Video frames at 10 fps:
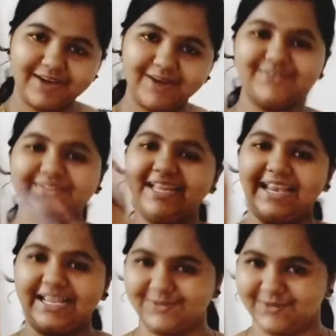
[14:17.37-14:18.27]
out through the
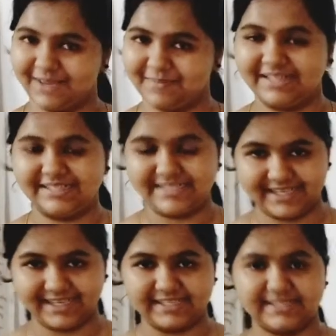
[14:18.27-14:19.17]
electrochemical
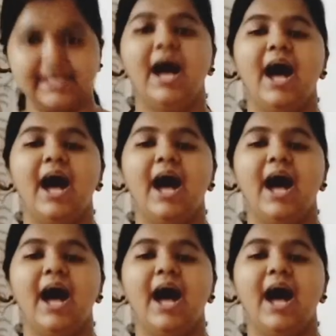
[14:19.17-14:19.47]
series.